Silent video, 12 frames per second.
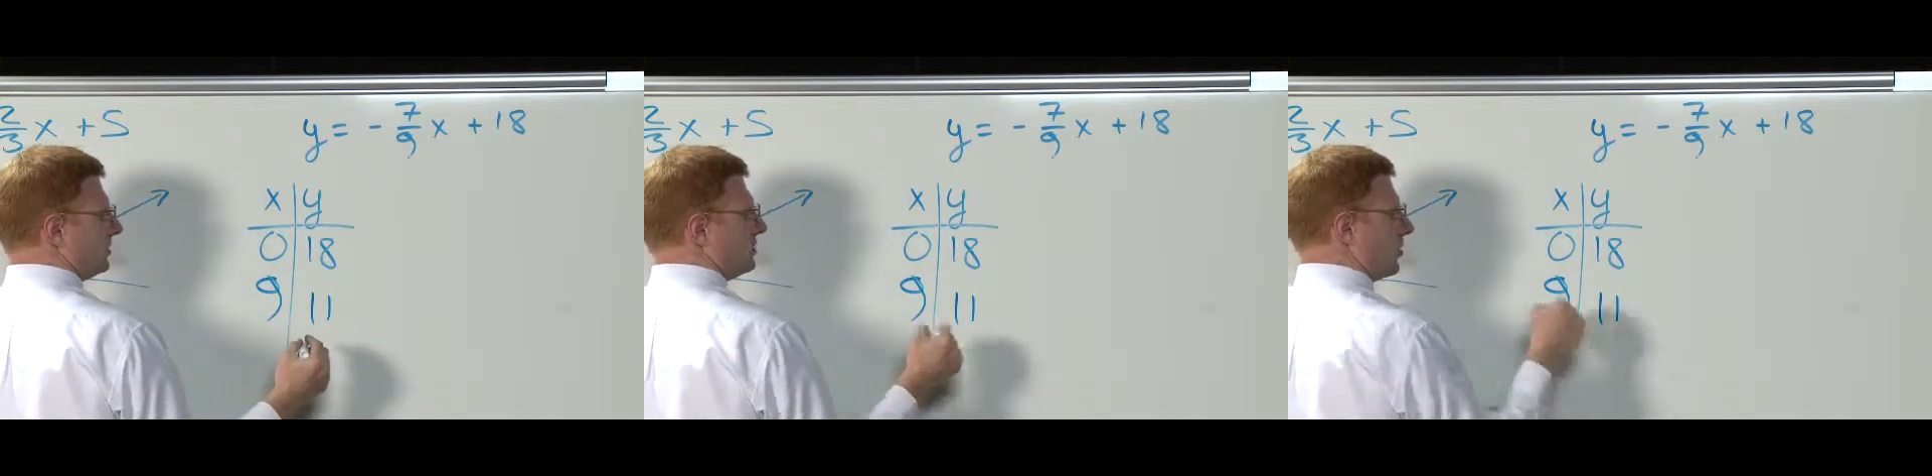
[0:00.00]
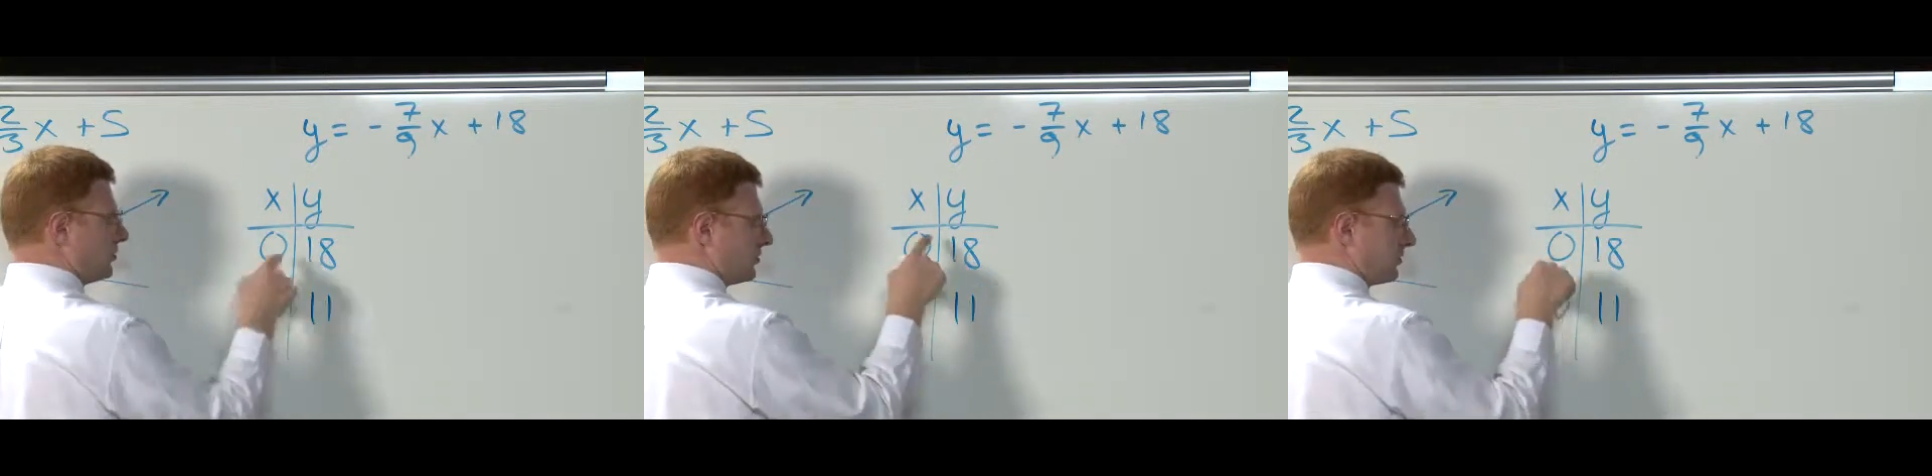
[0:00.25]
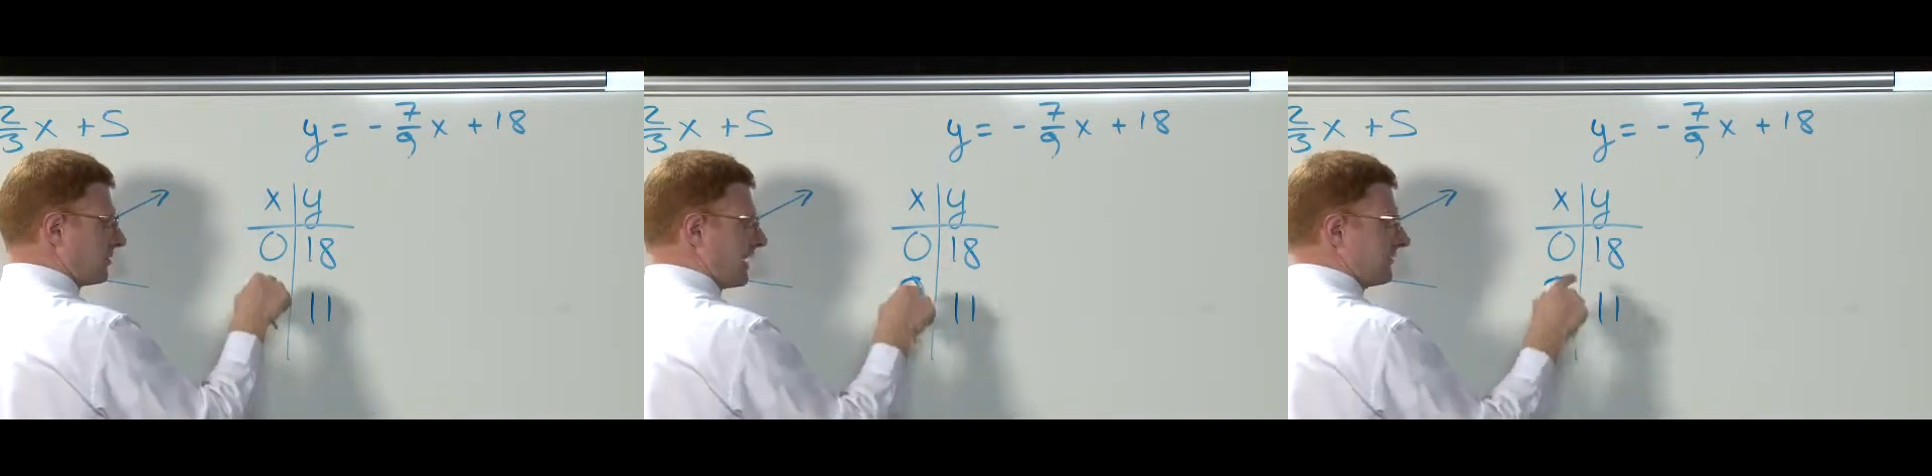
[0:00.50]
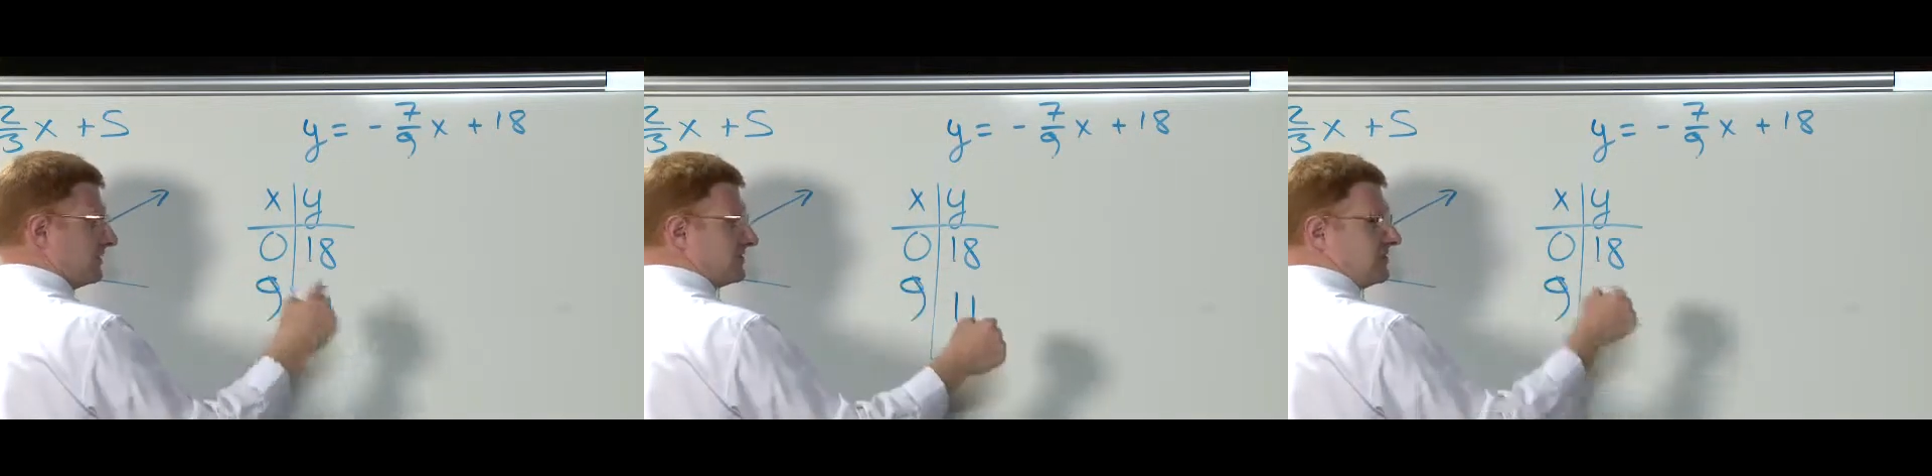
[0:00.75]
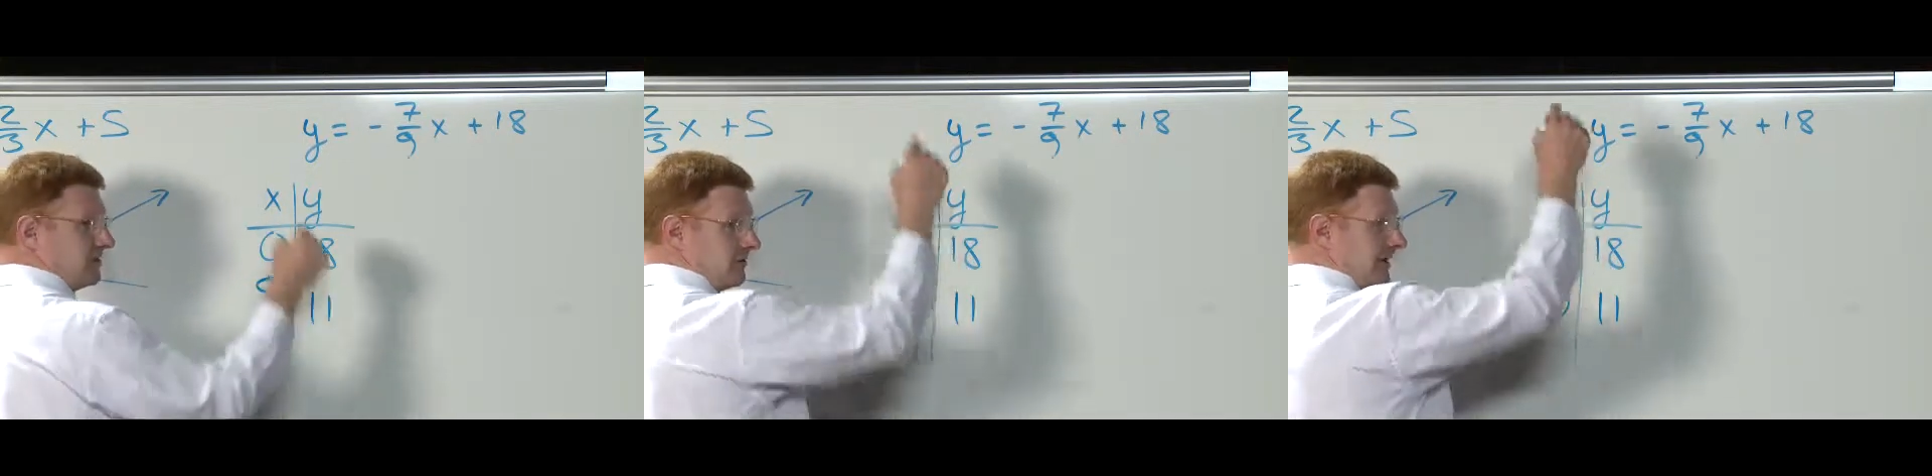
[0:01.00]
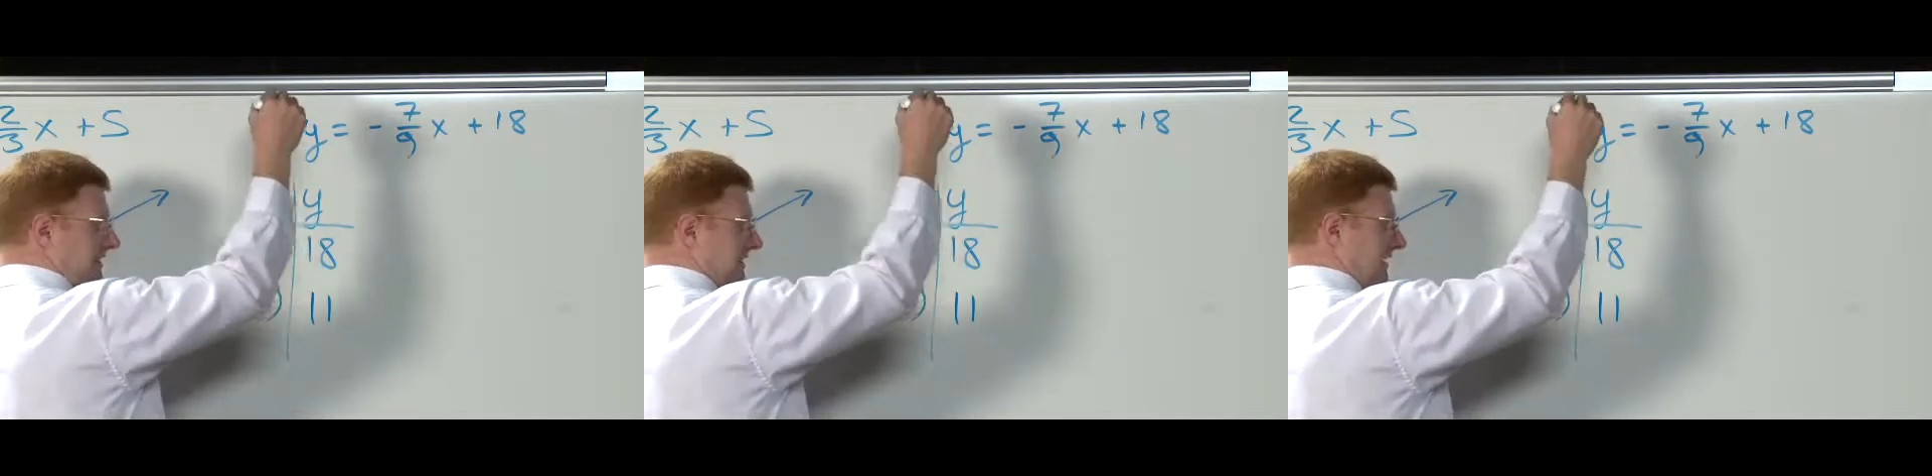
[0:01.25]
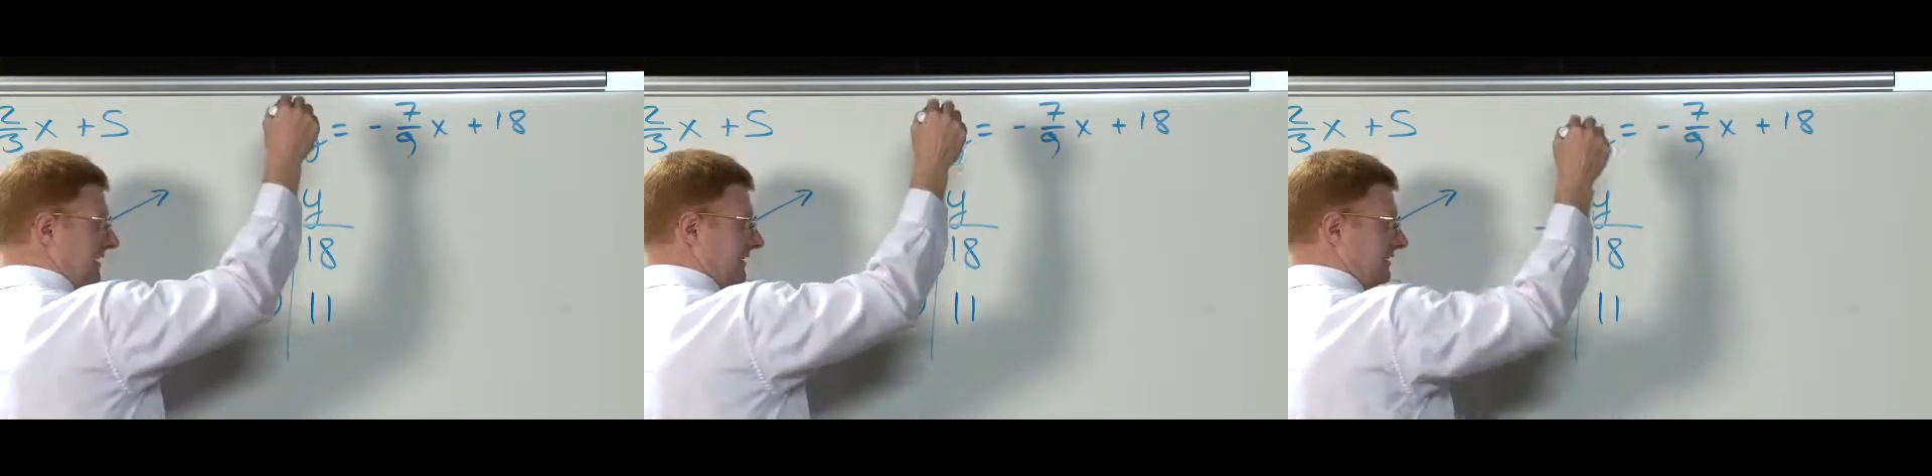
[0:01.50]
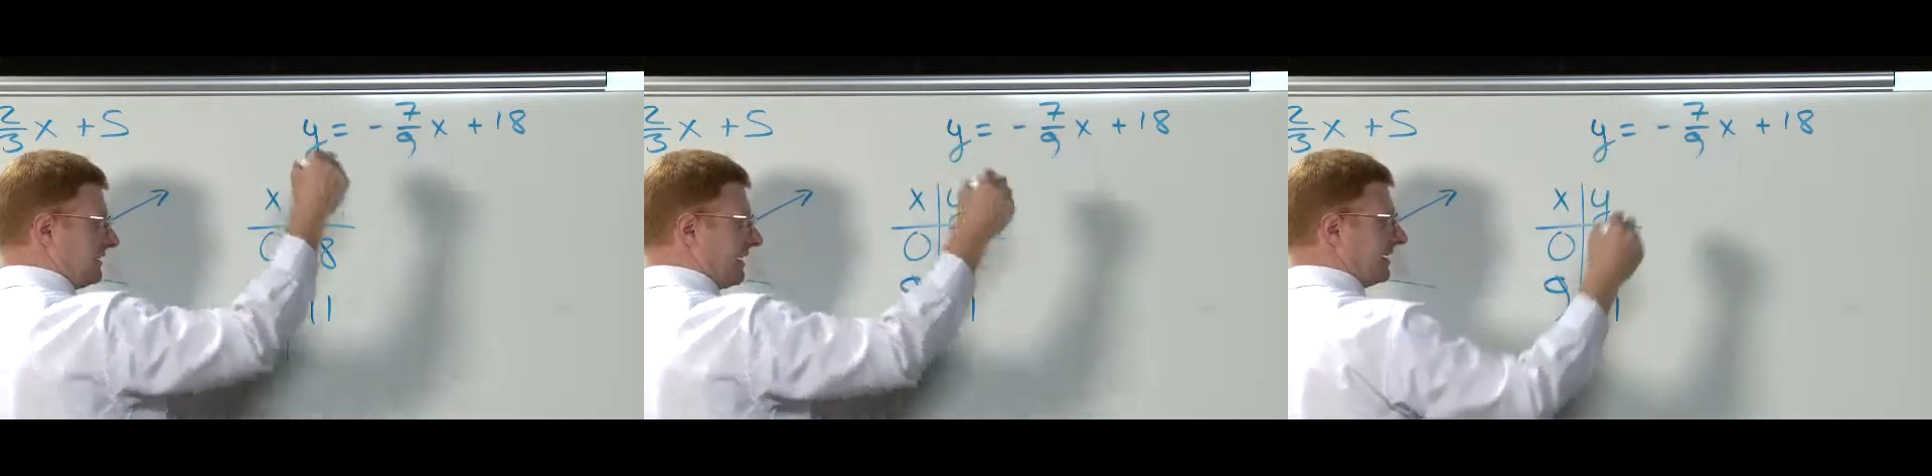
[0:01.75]
So you can graph this. 0, 18,
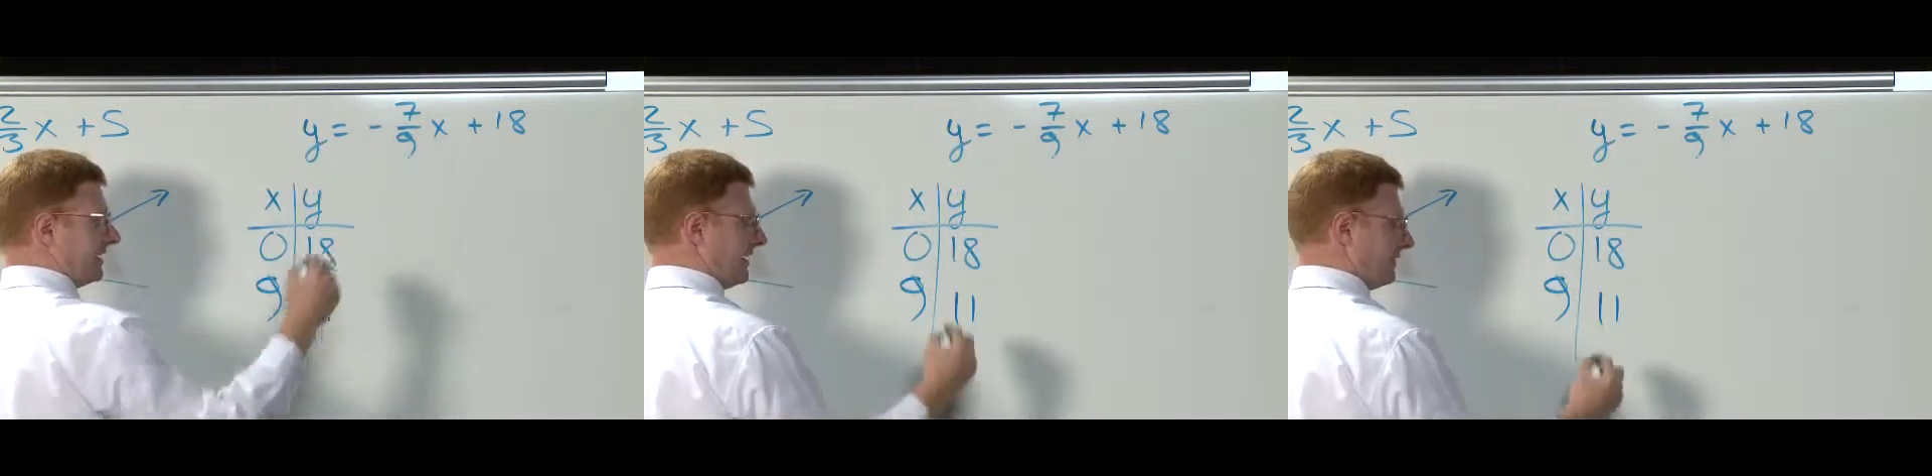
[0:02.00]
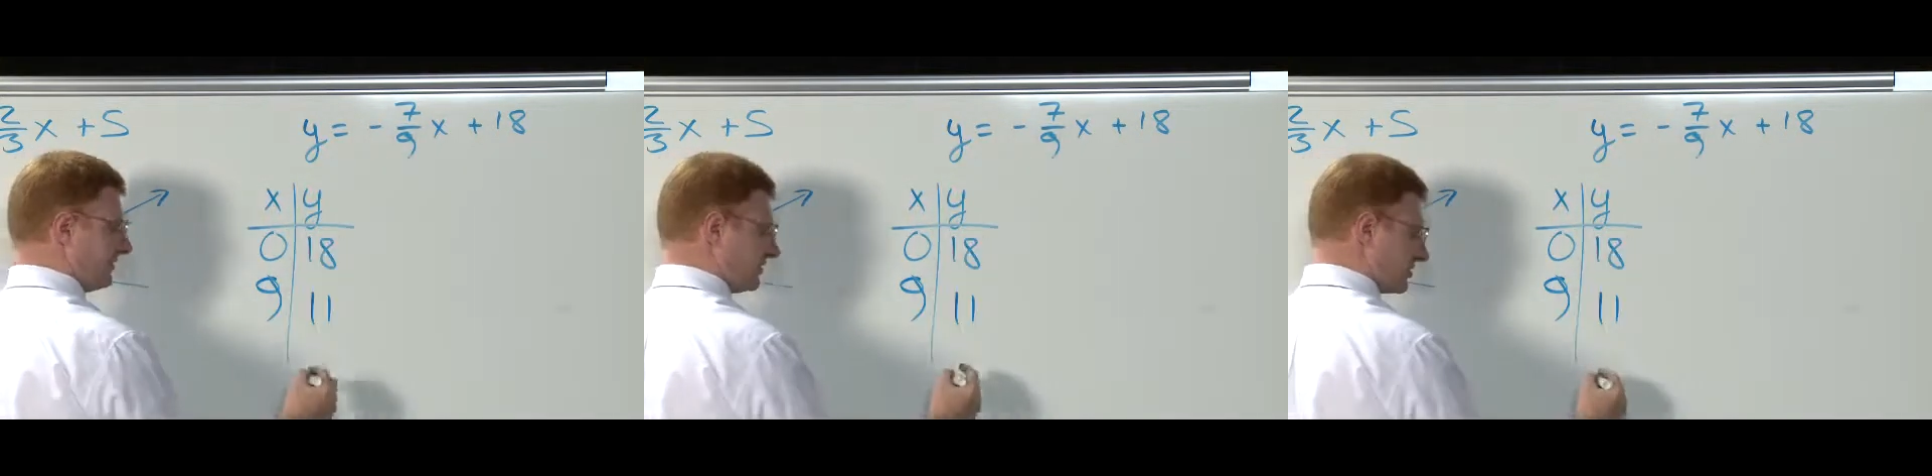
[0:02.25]
then 9, 11.